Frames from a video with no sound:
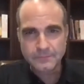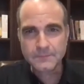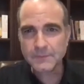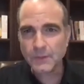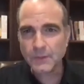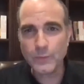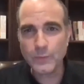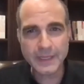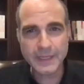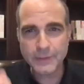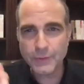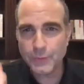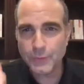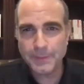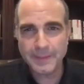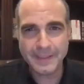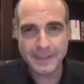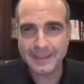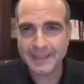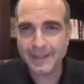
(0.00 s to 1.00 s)
we had new
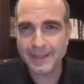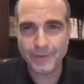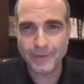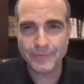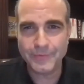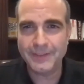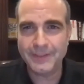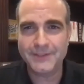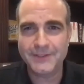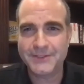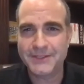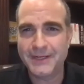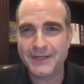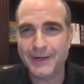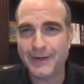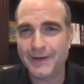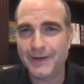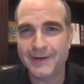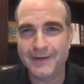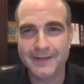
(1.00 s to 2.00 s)
P&Ls each
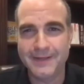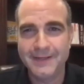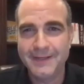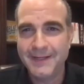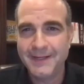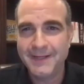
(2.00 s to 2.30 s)
year, and